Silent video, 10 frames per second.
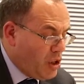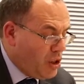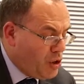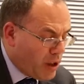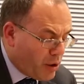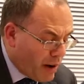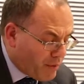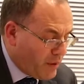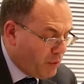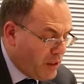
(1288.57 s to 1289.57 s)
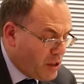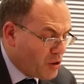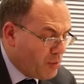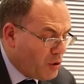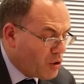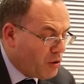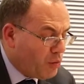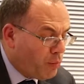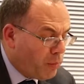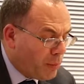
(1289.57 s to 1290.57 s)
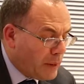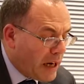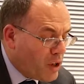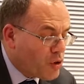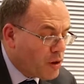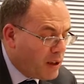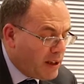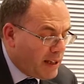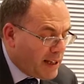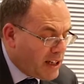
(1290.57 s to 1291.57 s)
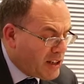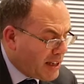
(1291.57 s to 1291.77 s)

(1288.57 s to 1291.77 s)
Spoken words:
The geographic redistribution of population has